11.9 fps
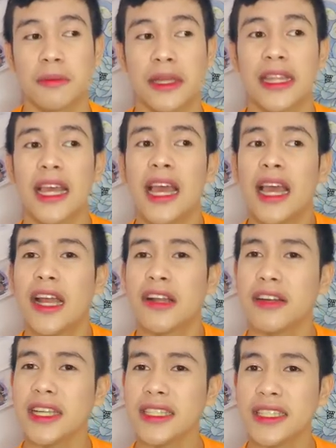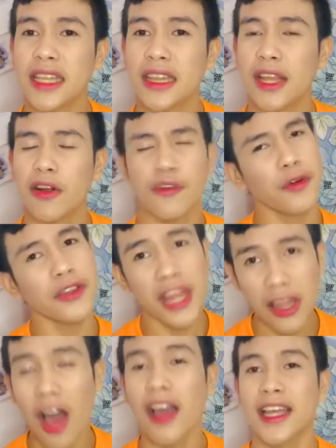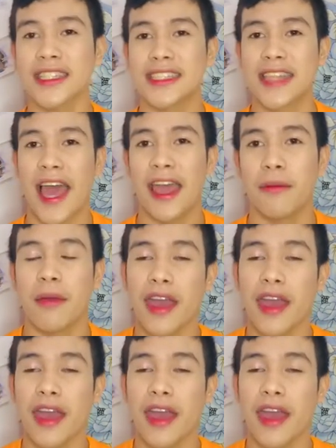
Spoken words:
But recently, or for the longest time,